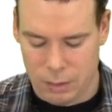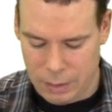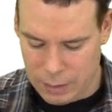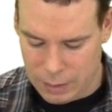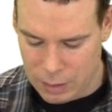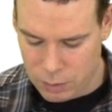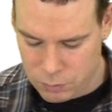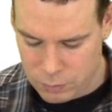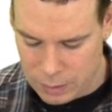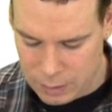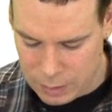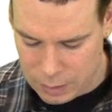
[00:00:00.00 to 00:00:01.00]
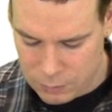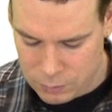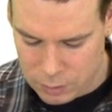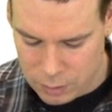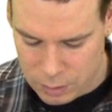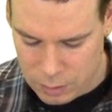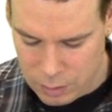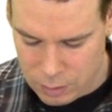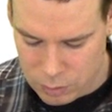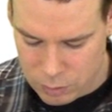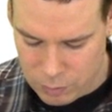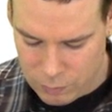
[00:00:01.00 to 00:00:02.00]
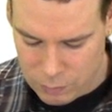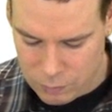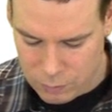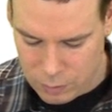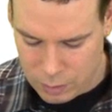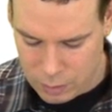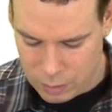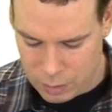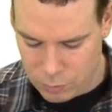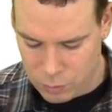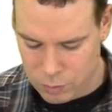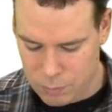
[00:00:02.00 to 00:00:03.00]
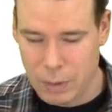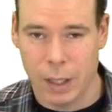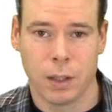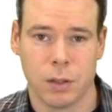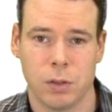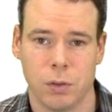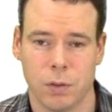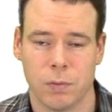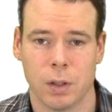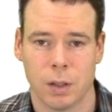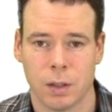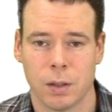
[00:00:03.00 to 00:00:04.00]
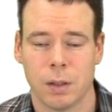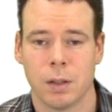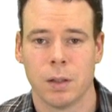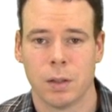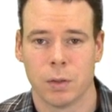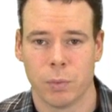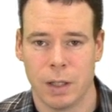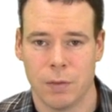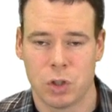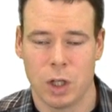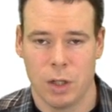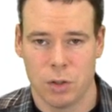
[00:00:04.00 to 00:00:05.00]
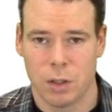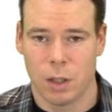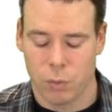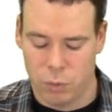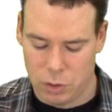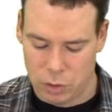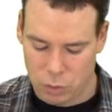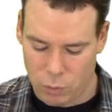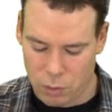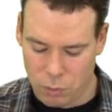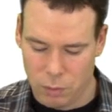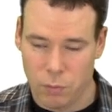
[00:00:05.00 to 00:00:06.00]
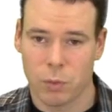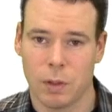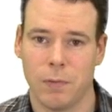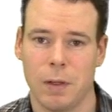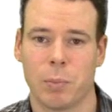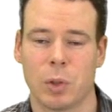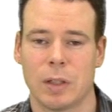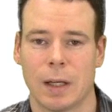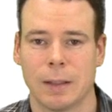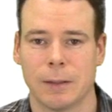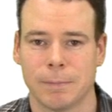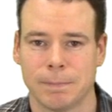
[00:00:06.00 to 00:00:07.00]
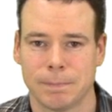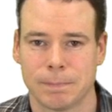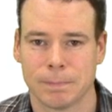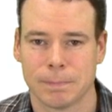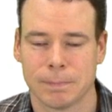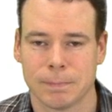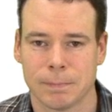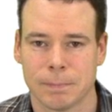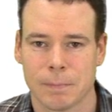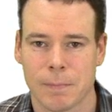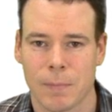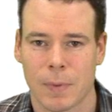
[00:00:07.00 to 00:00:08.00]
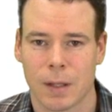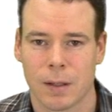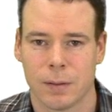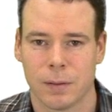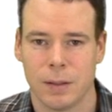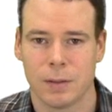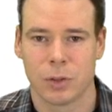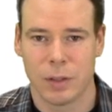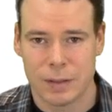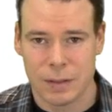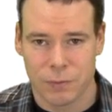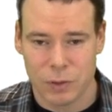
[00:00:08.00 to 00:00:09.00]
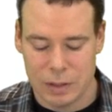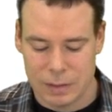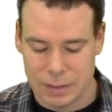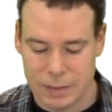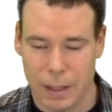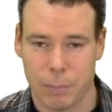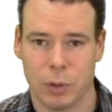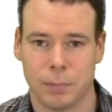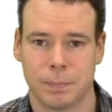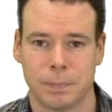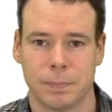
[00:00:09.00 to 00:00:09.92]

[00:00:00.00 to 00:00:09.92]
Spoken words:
and that accounts for that negative sign in the derivative, and then I wrote the magnitude of the rate of change there, which is square root of 3 feet per second. All right, so that's it for this example.